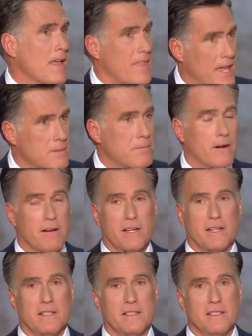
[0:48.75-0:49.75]
that
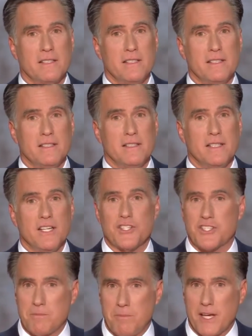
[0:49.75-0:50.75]
America
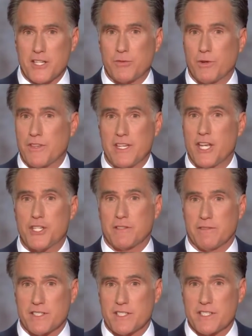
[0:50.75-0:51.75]
is the best within each
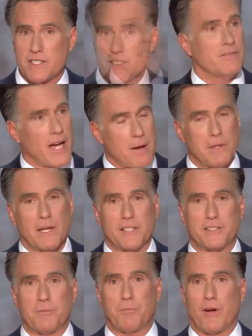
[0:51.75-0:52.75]
of us. If I'm
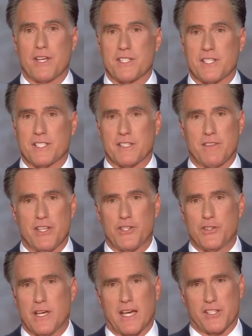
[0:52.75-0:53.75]
elected president of these
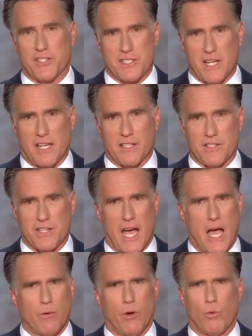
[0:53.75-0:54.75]
United States,
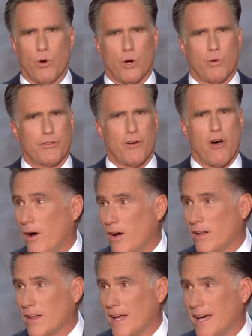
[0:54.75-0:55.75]
I will work with
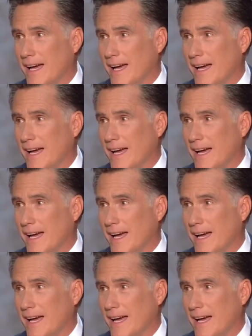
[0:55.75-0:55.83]
Paul.